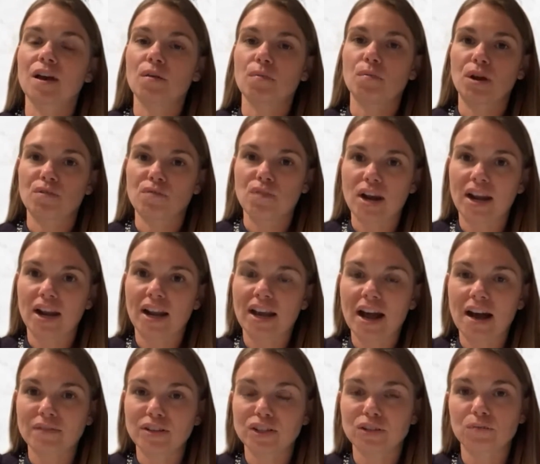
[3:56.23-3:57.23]
We're really
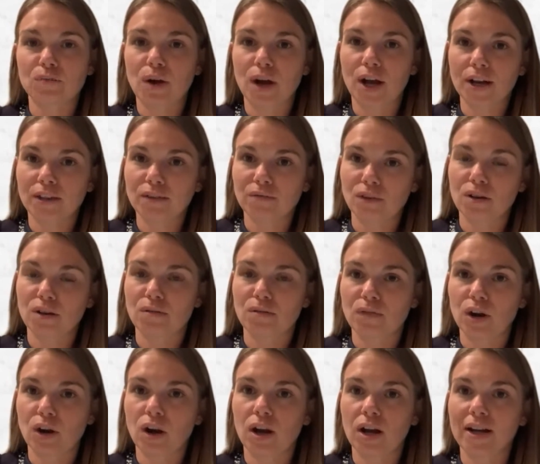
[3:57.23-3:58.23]
having to work through with
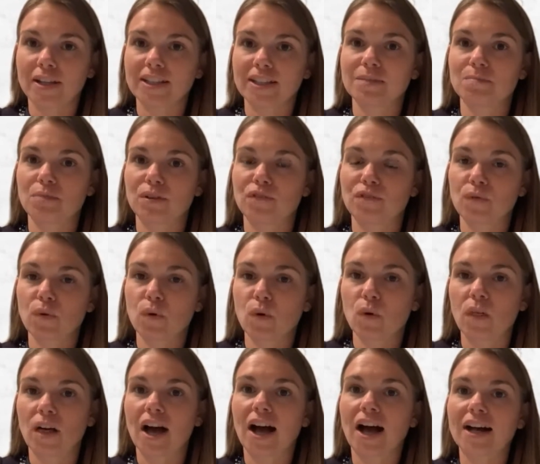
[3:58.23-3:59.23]
our clients
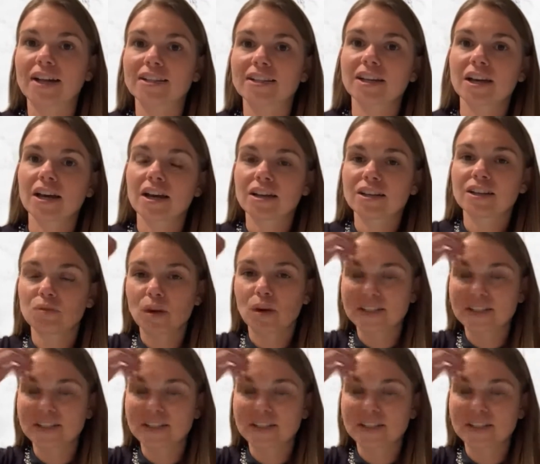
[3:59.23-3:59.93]
before that to